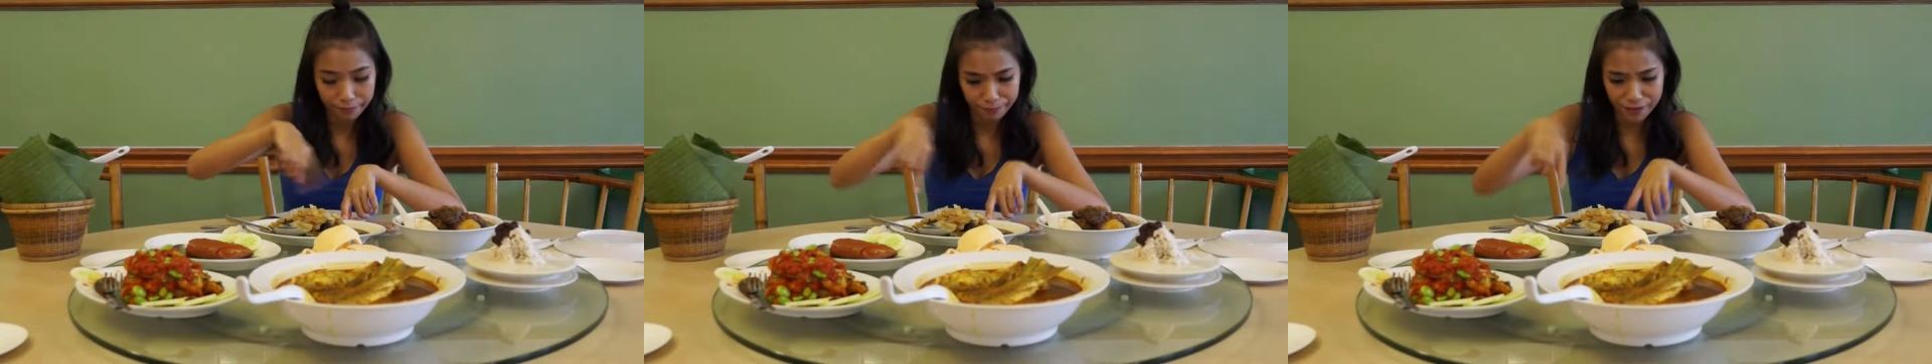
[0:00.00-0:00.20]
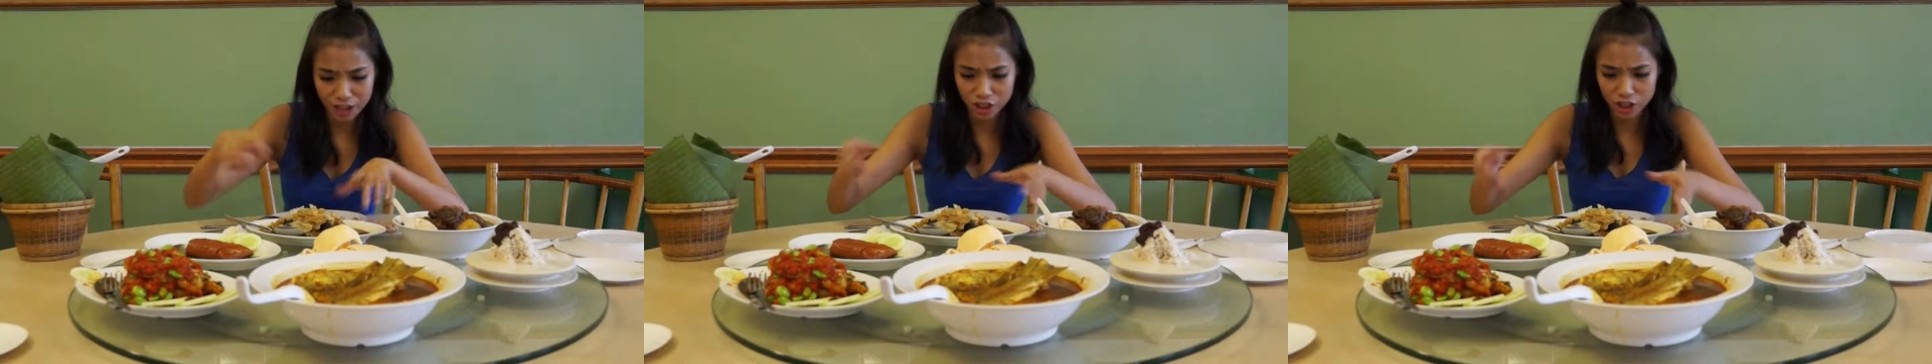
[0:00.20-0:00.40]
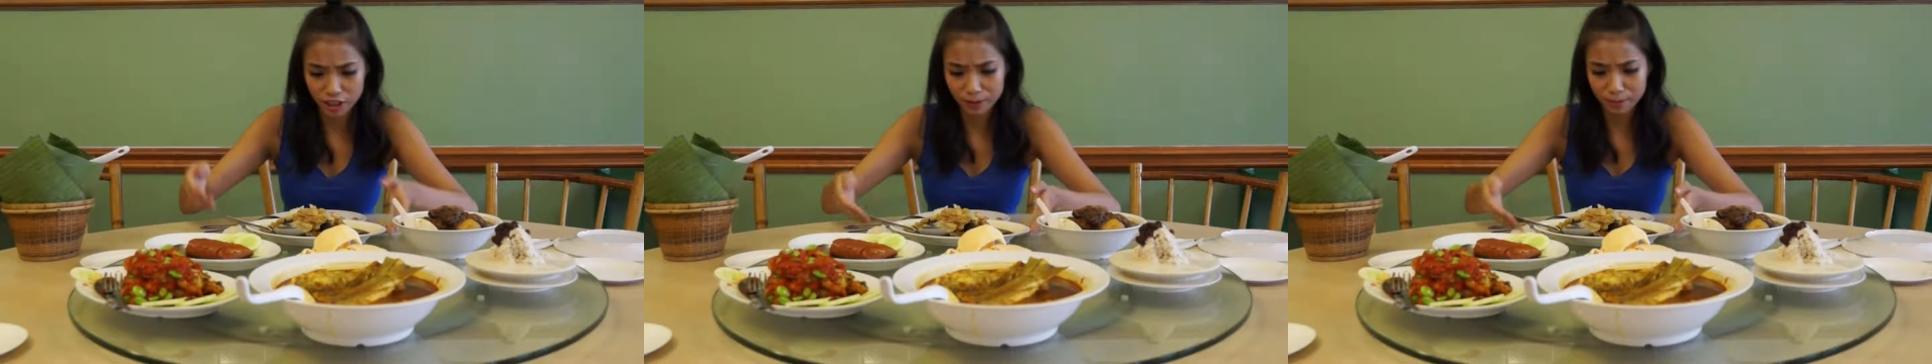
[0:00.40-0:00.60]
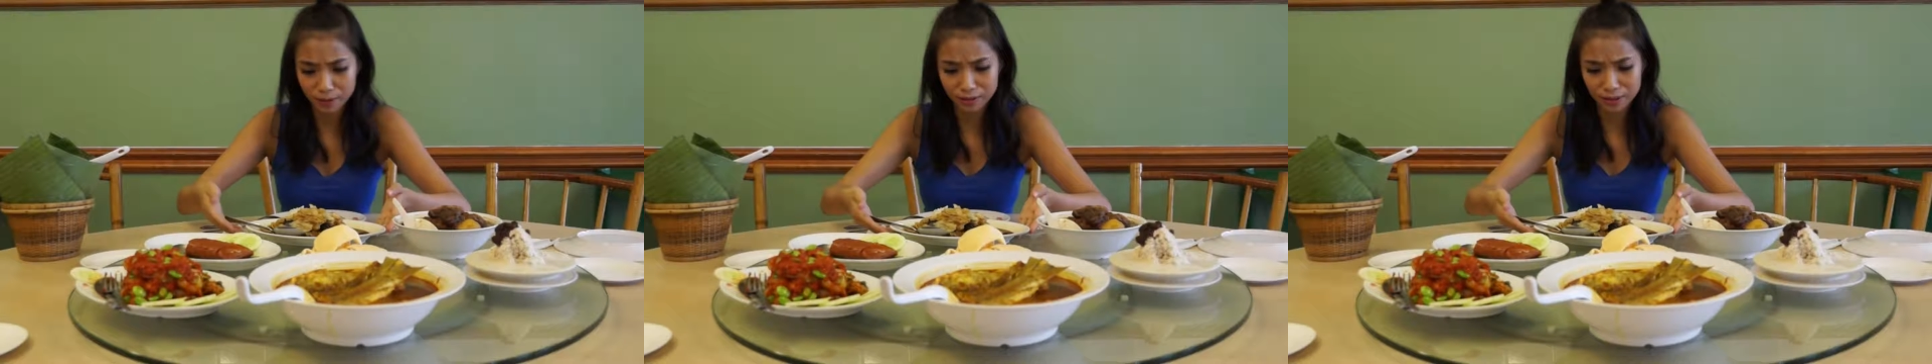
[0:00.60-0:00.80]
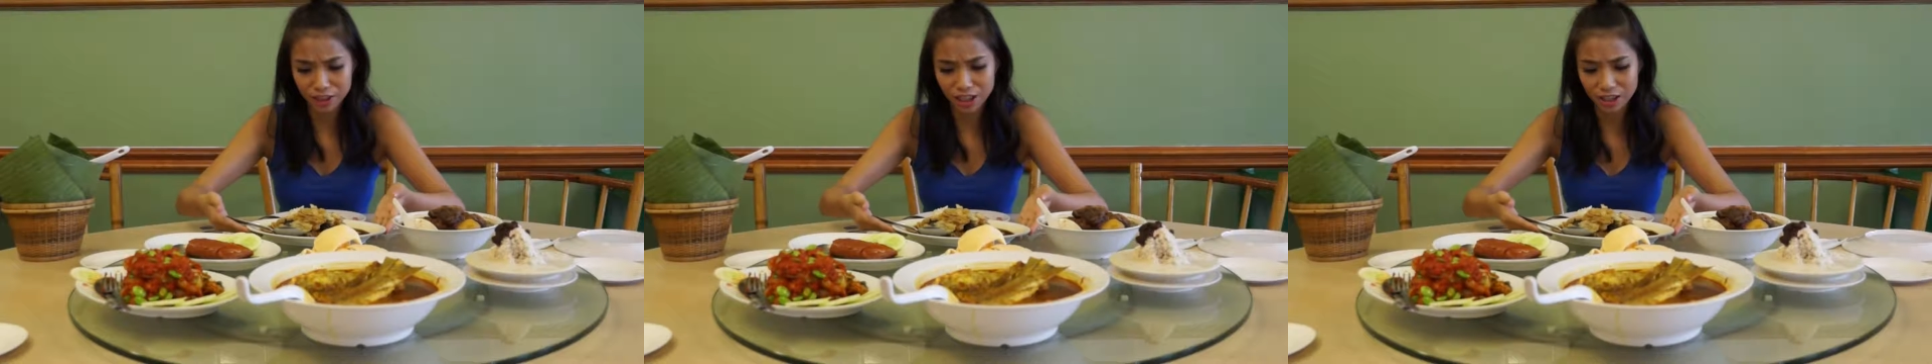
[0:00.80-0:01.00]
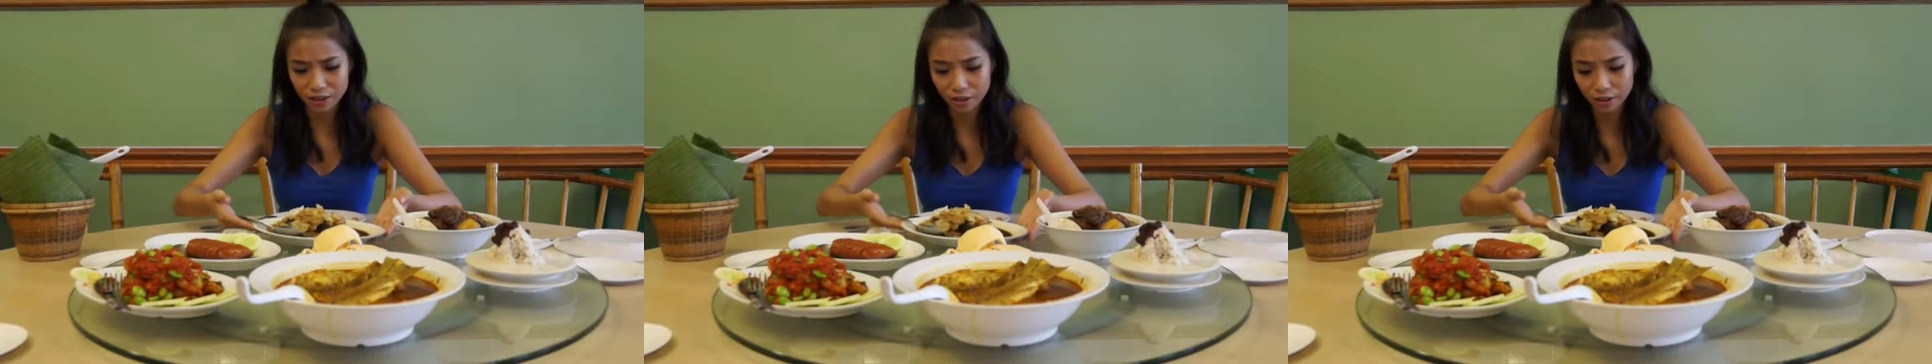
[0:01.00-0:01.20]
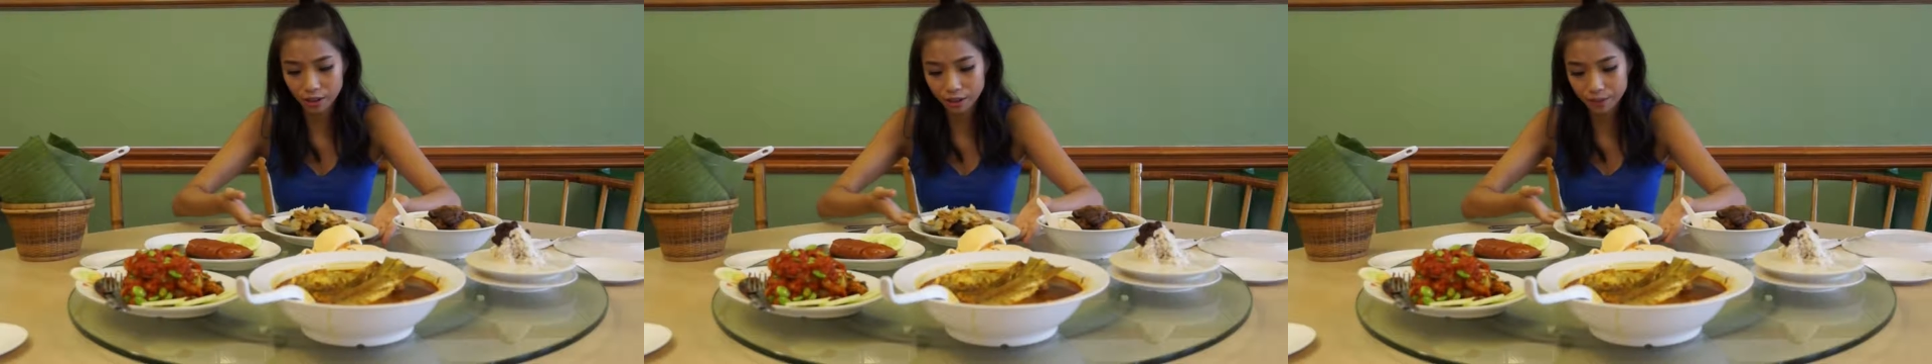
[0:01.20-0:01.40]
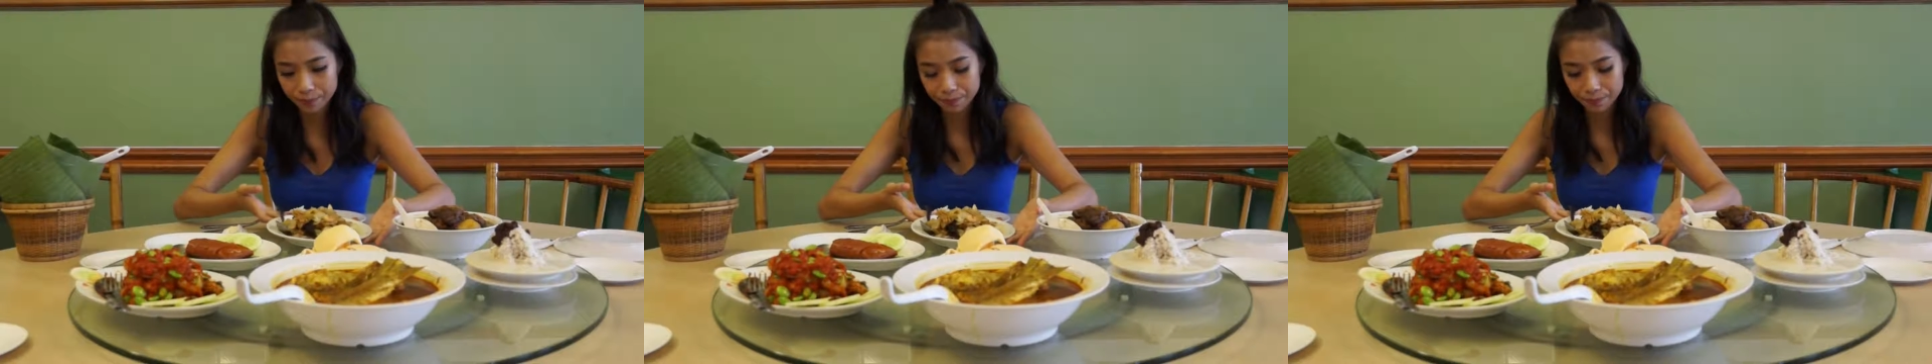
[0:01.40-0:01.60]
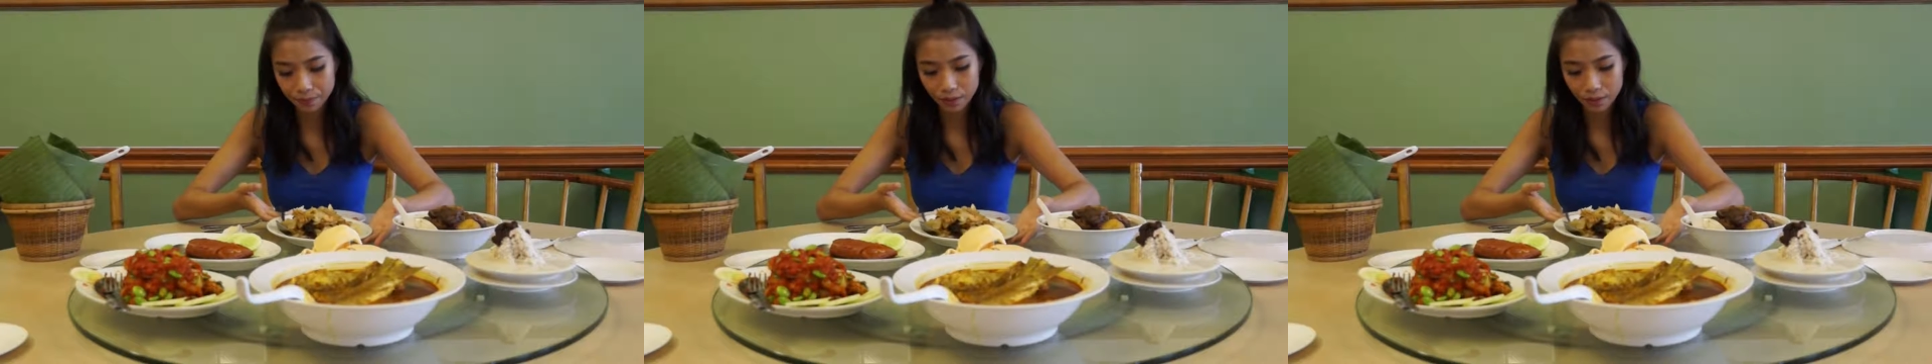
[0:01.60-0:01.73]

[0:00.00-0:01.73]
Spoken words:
vegetable in general.